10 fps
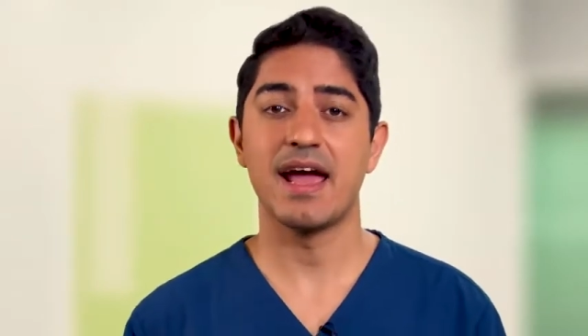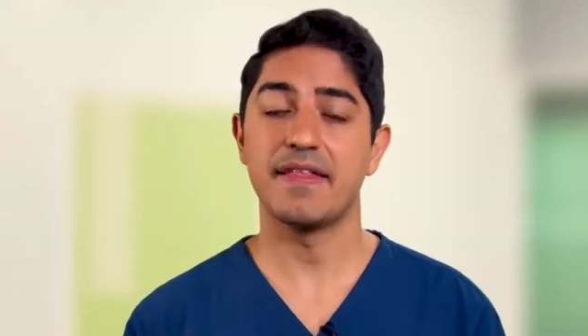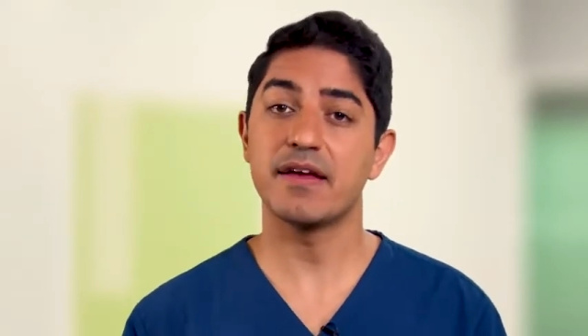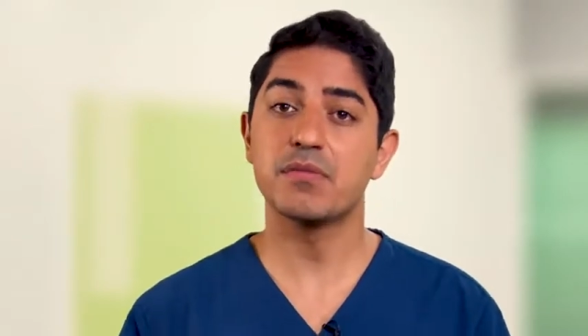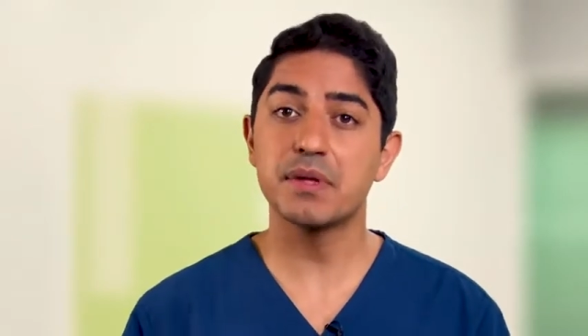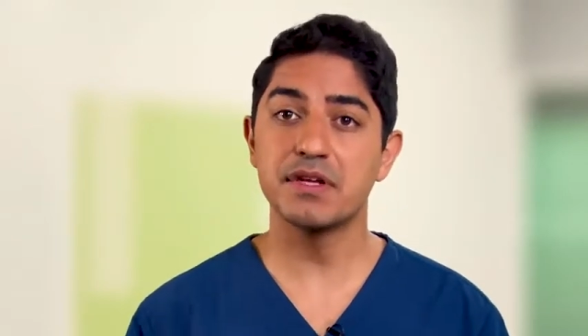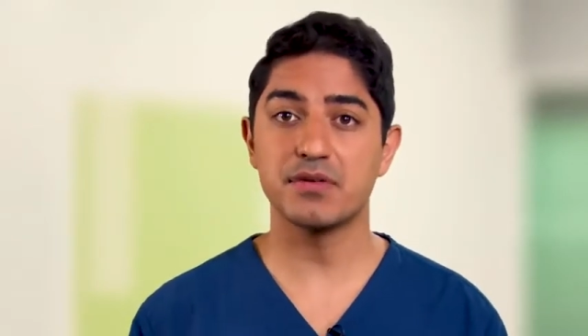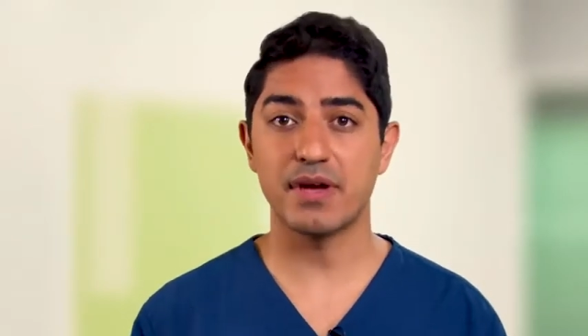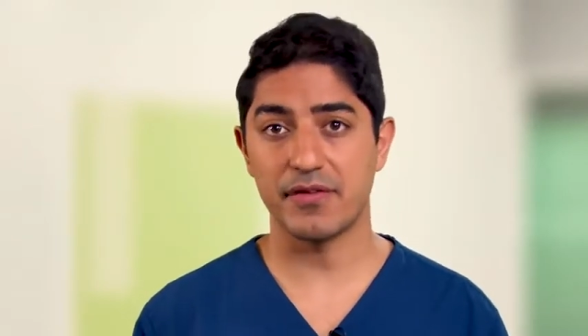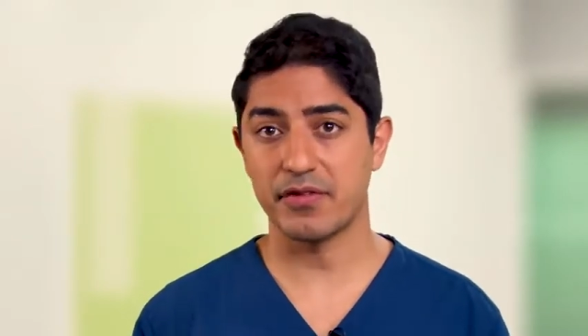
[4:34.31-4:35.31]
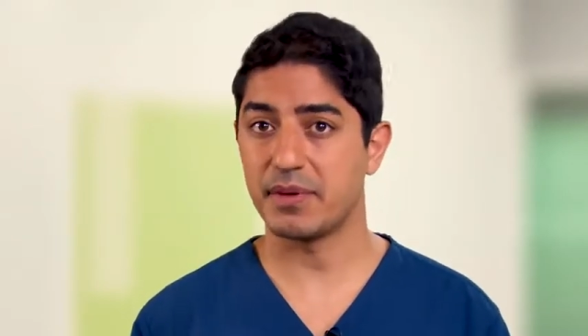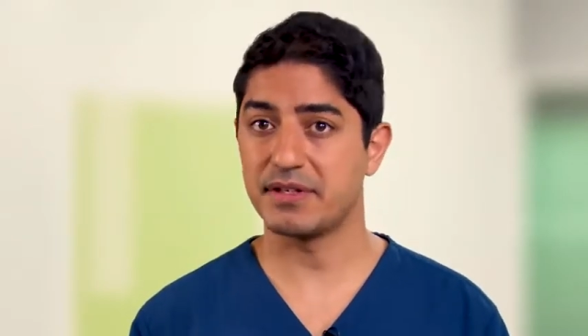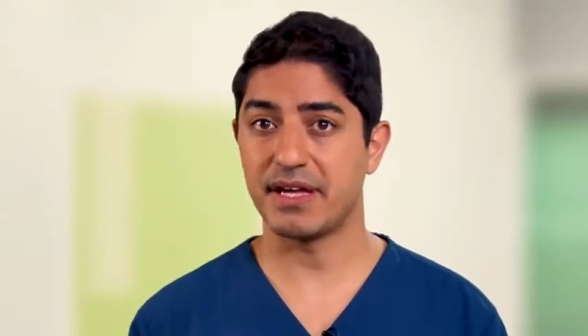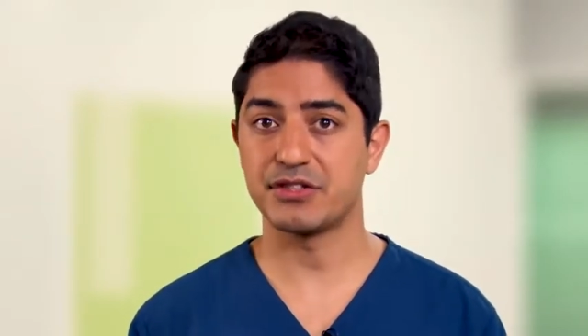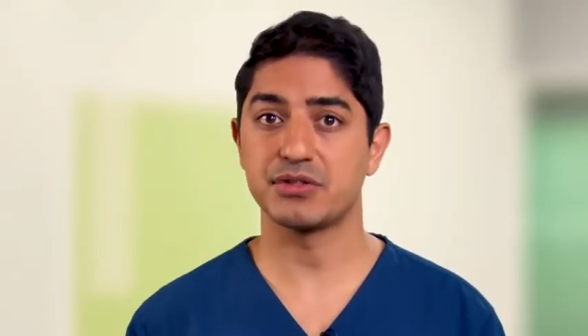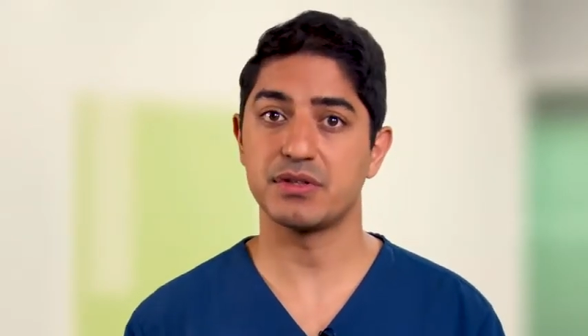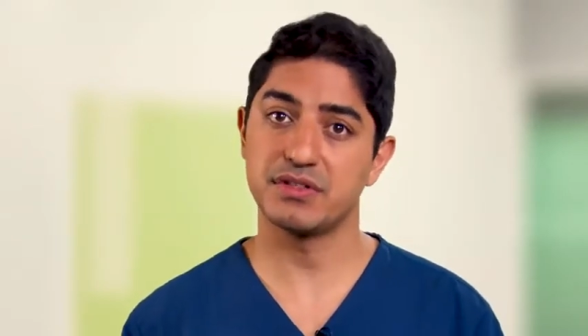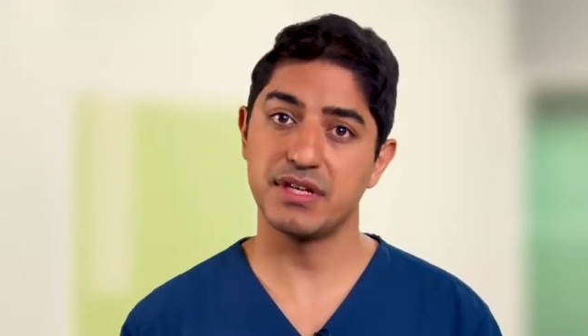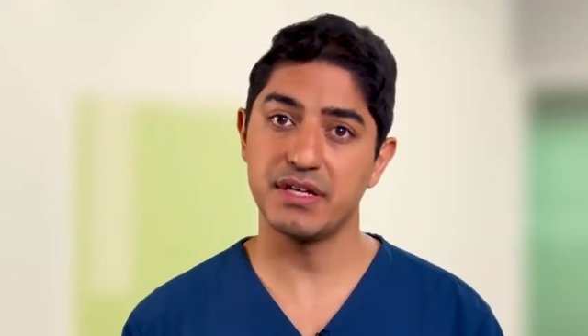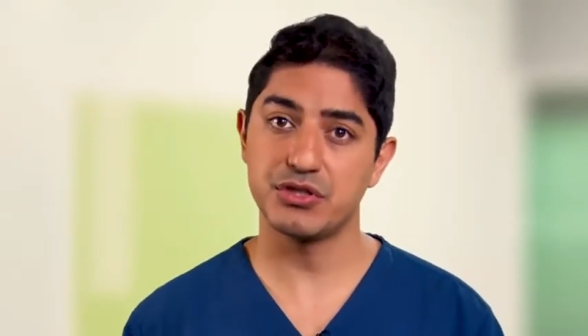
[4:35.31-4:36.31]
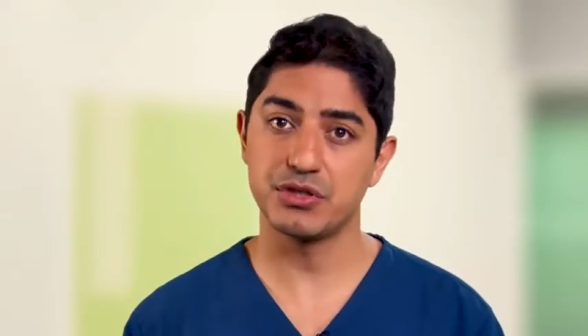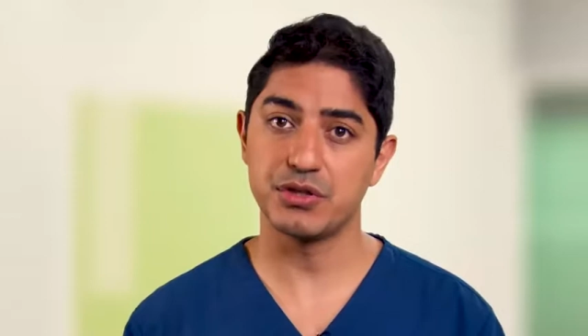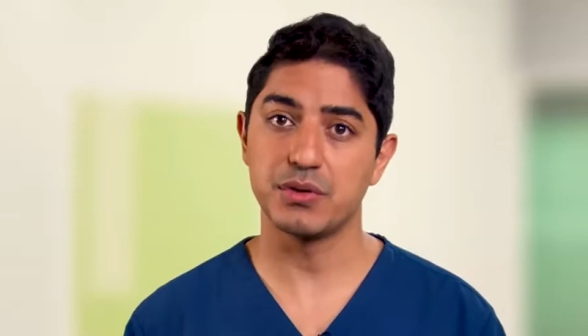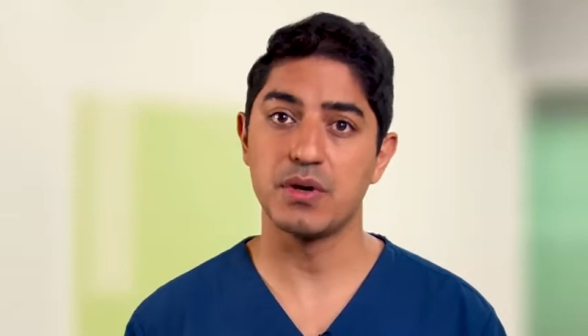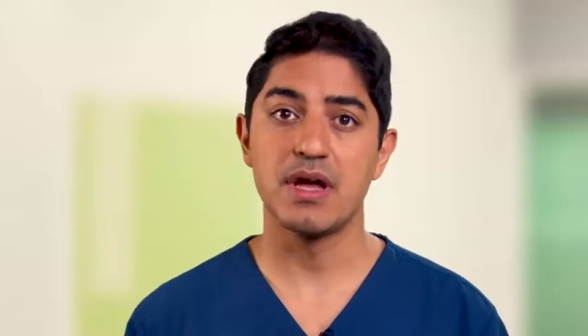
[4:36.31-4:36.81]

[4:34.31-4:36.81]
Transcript: and they really do have the potential to teach you